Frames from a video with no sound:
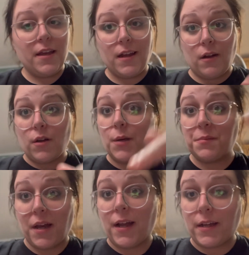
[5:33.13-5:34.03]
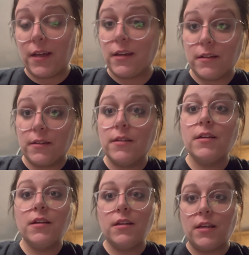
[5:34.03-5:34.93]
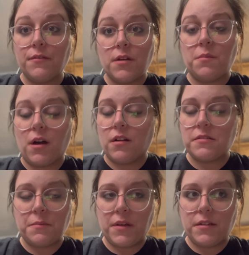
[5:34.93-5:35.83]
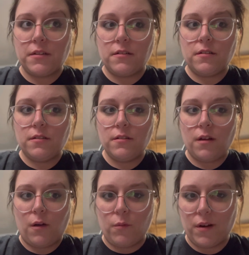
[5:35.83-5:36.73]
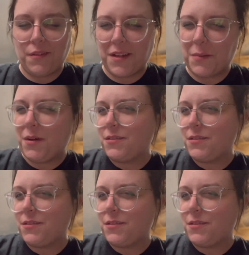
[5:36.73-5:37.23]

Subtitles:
and I'll come back and give y'all my honest opinion on what I think about